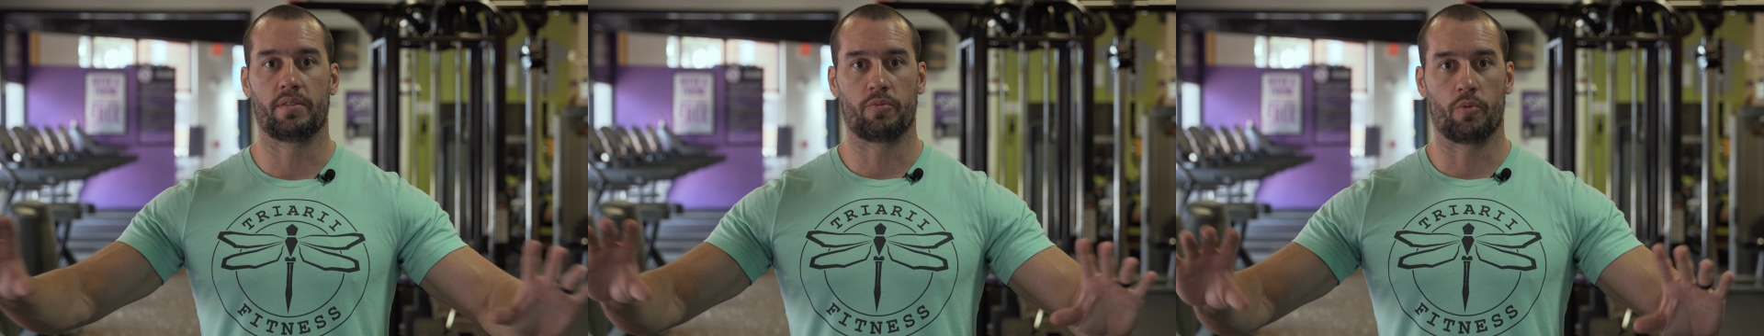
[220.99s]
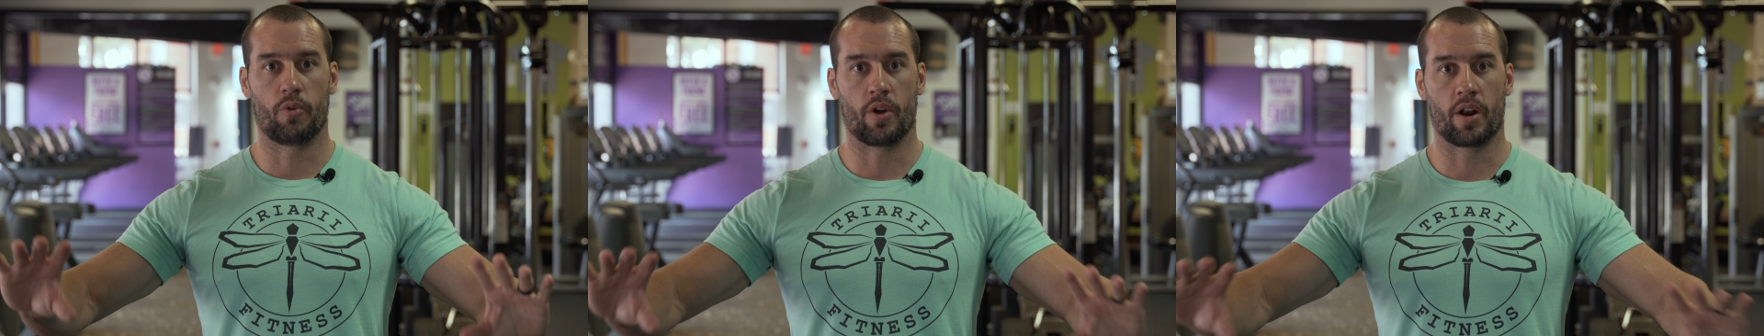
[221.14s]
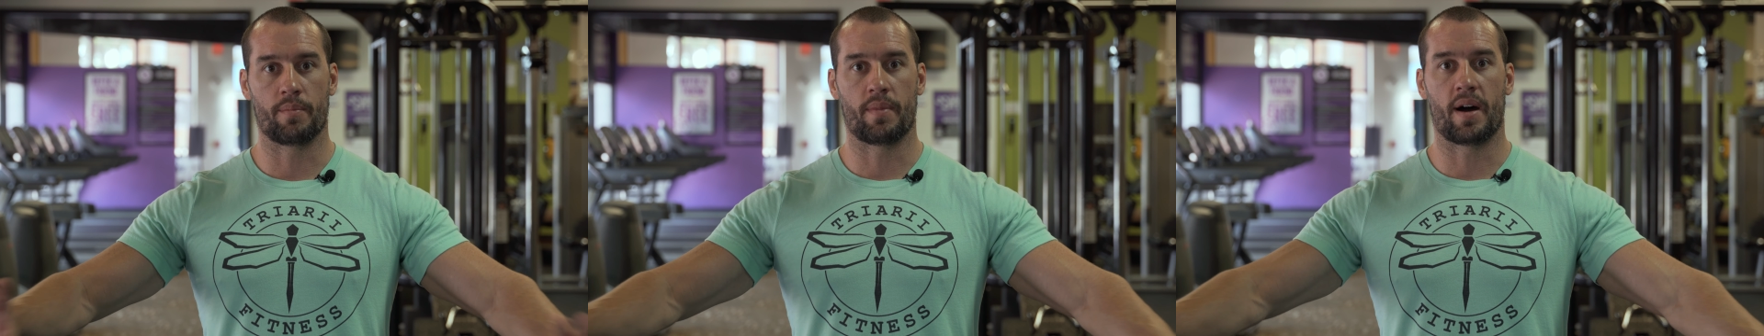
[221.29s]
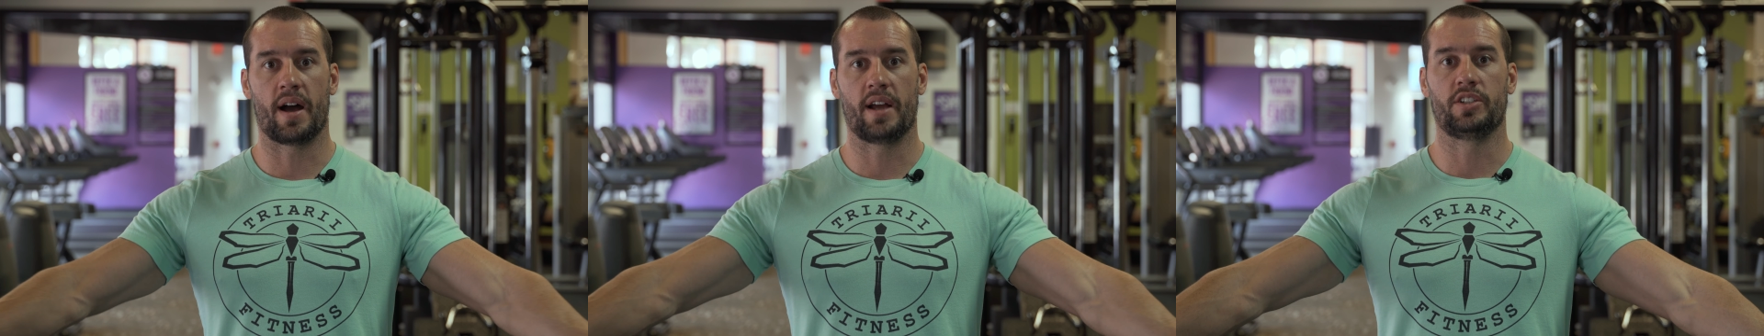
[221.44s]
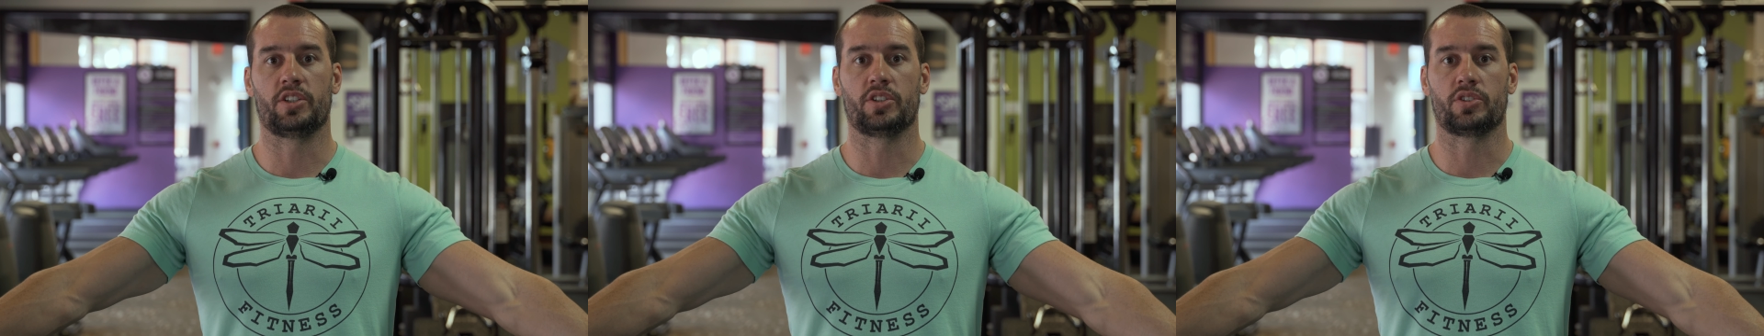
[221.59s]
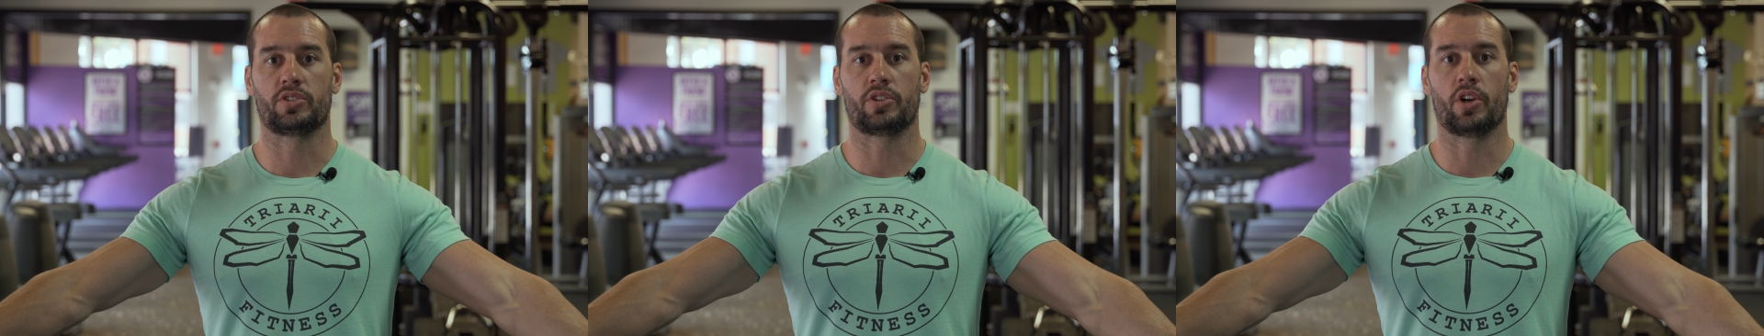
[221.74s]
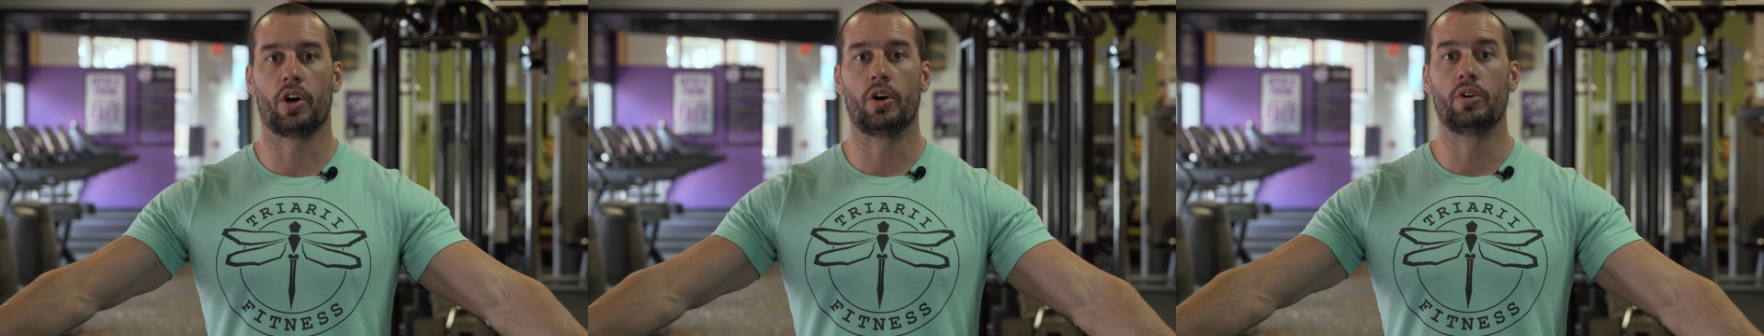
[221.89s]
one of my
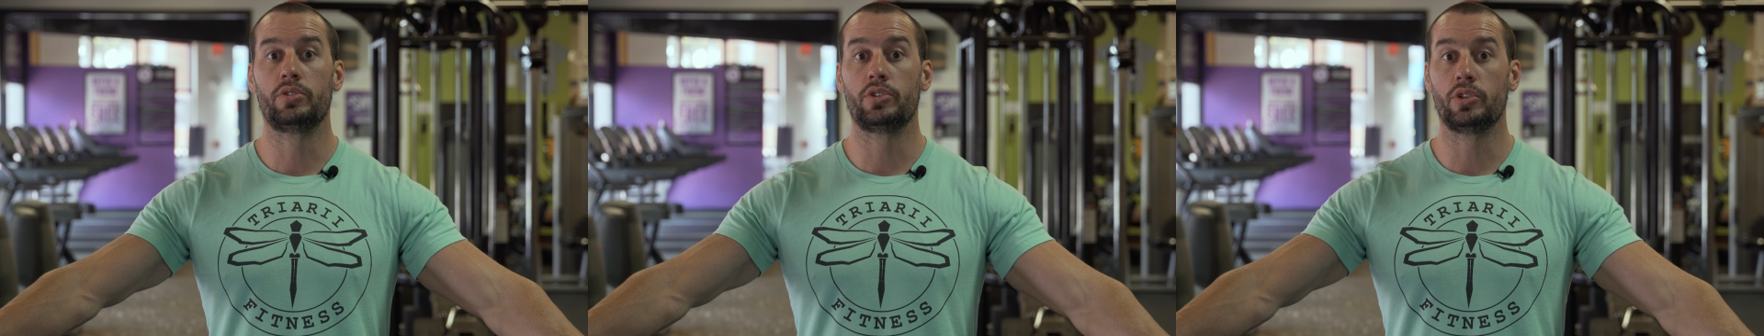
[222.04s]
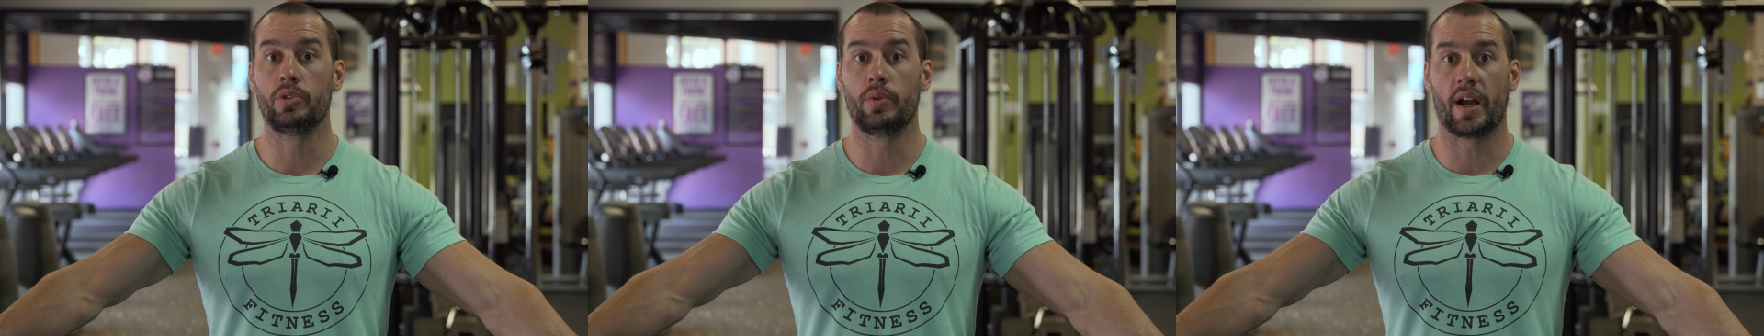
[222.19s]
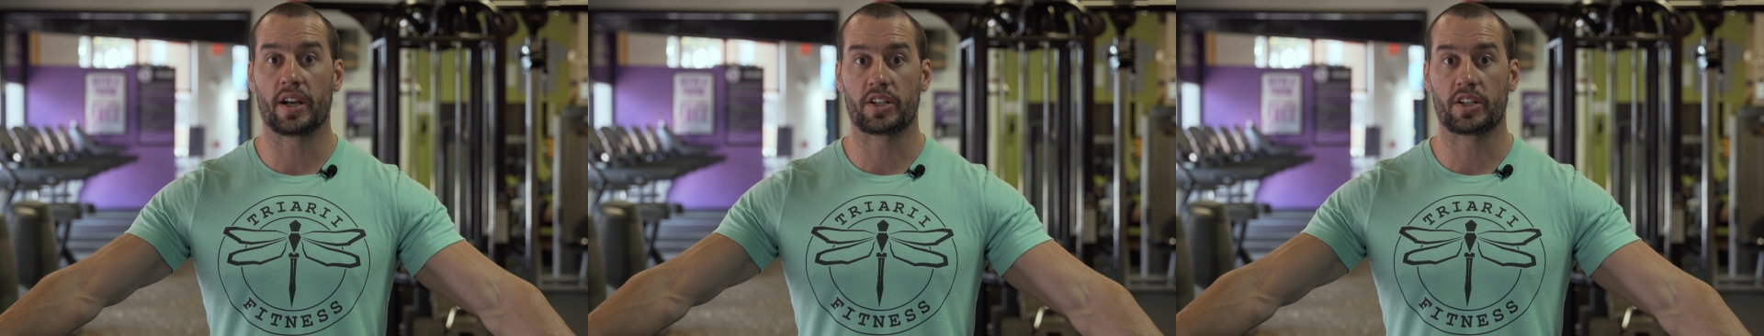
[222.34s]
just go-to